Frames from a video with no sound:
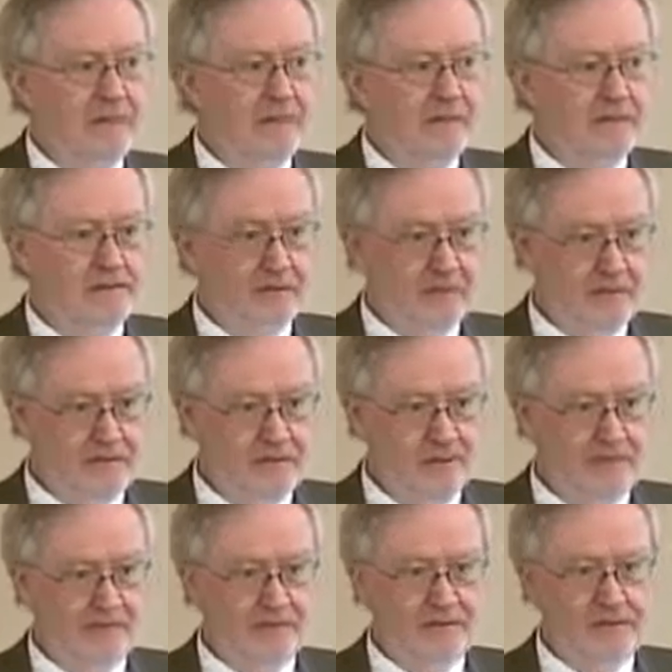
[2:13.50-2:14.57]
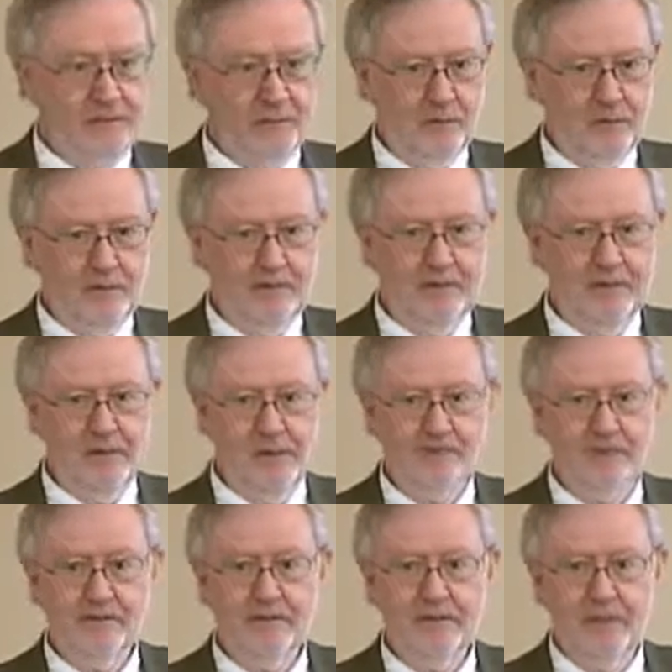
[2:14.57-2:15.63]
sufficient, and that word in there
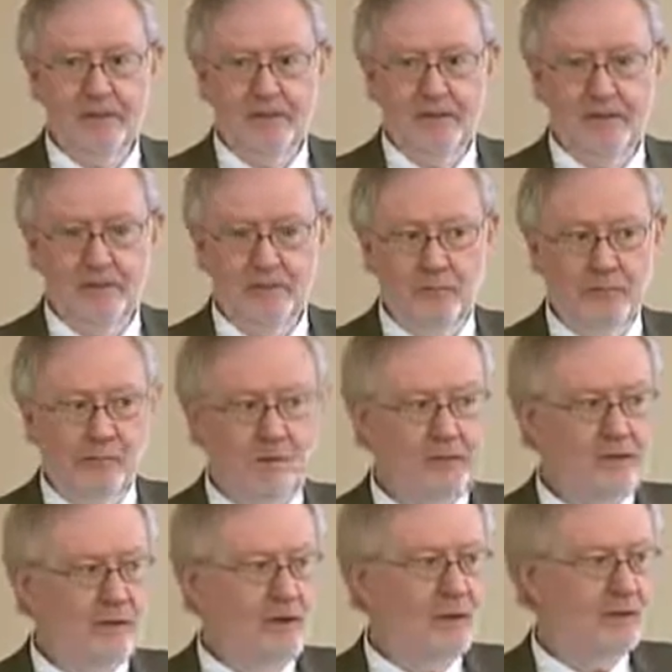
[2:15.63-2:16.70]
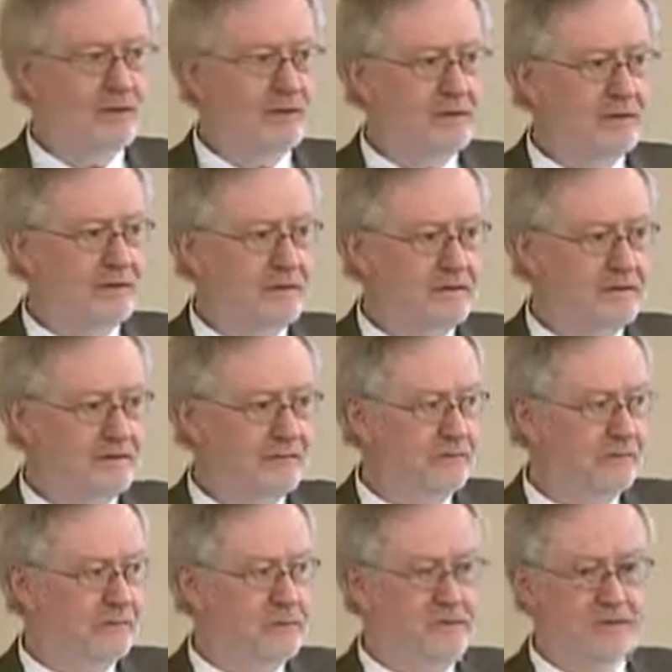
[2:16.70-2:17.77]
is we know that this
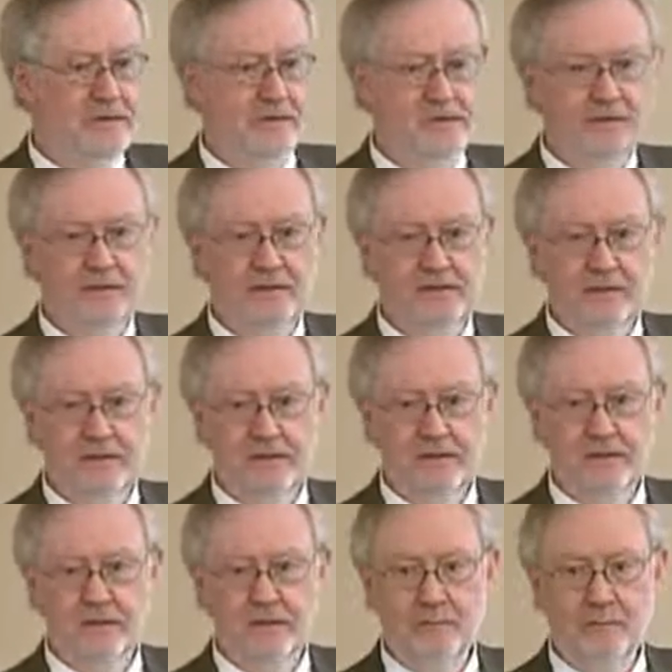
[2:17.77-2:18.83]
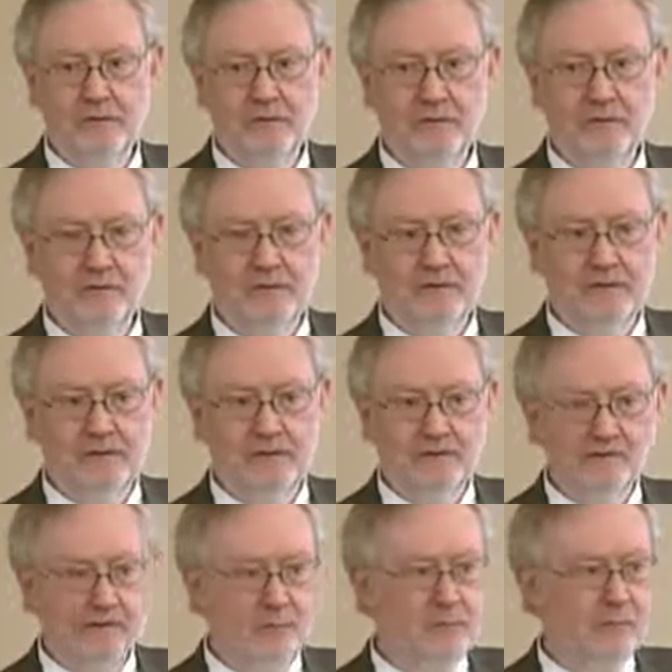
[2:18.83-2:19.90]
information is going to be used at
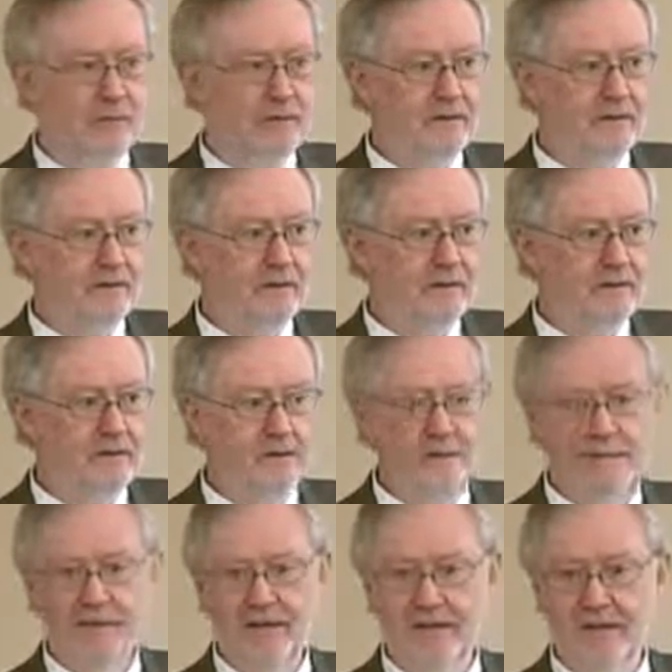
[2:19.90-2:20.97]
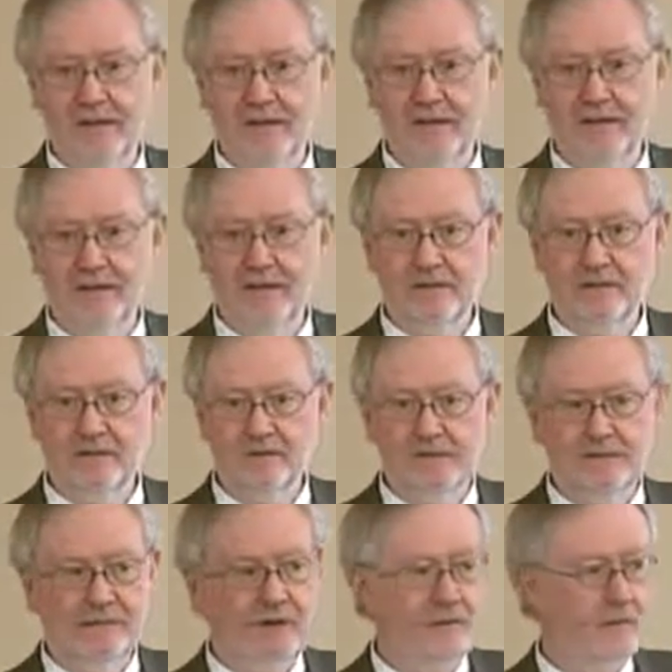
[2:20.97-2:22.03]
some point to do an impact analysis for
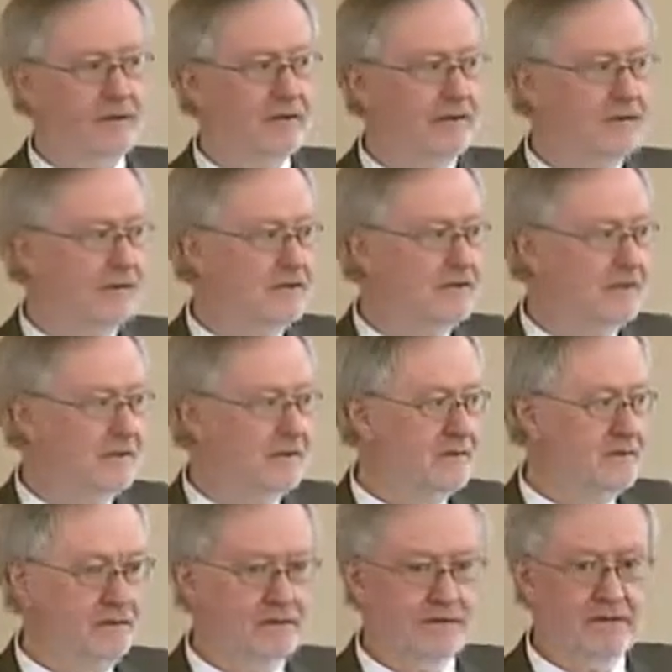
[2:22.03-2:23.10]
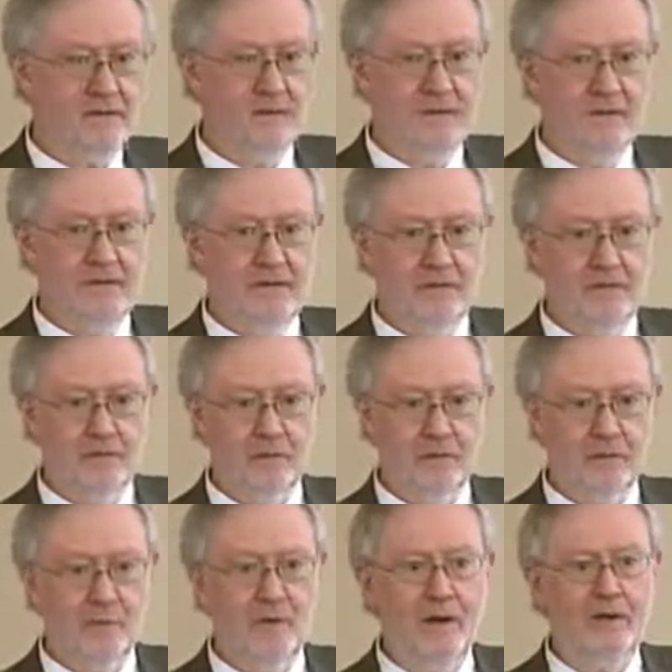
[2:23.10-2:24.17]
environmental consequences. So we're
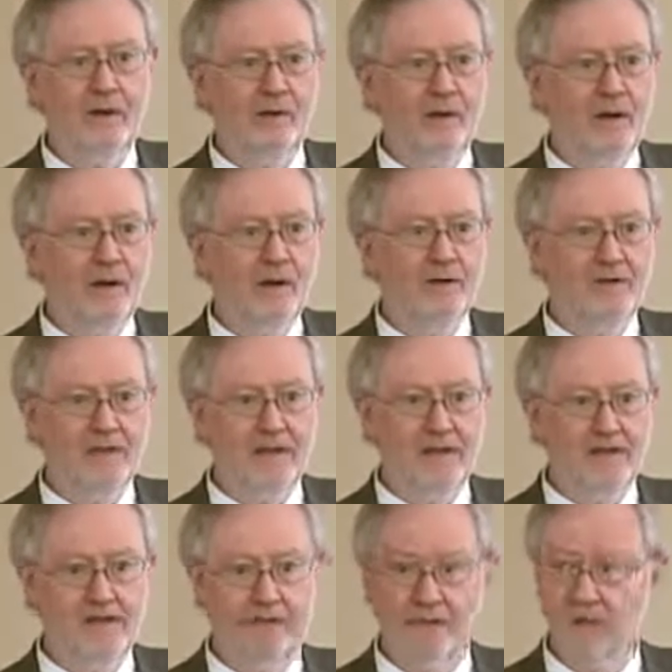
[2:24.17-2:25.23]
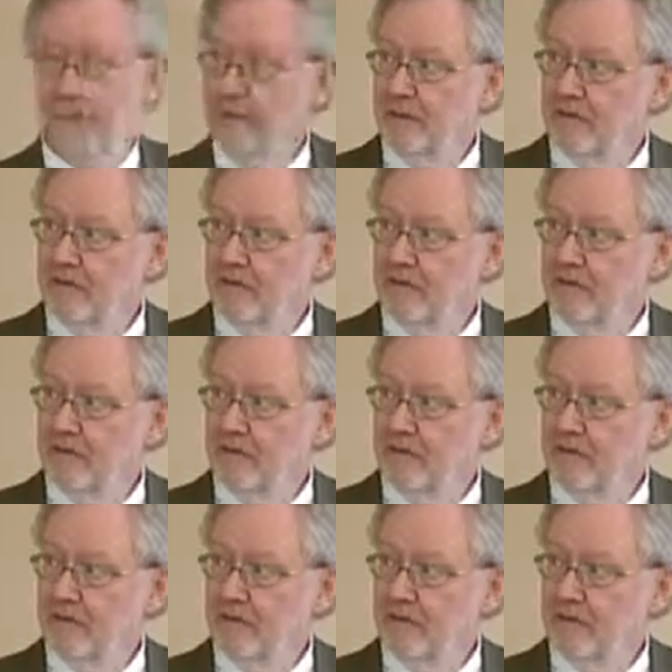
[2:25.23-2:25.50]
well aware of that. So